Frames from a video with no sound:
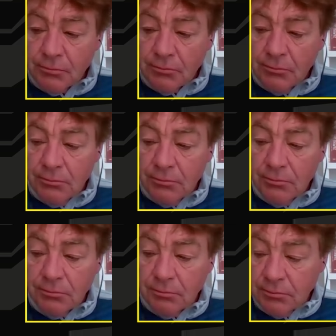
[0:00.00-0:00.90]

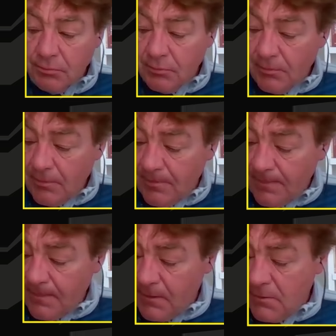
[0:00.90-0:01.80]

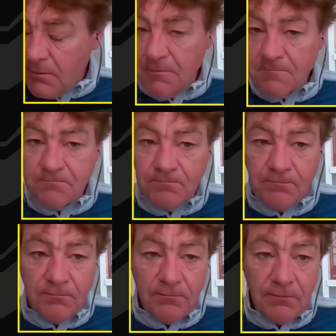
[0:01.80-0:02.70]

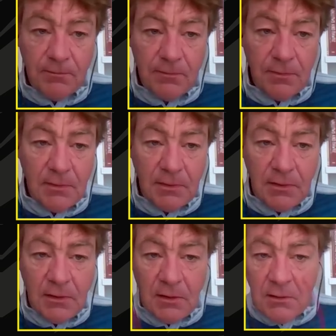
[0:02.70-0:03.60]

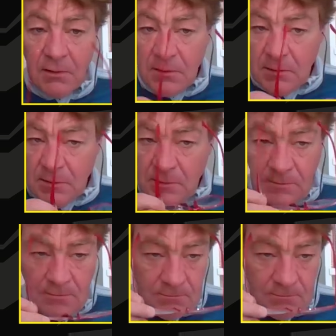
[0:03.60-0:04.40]
(not speaking)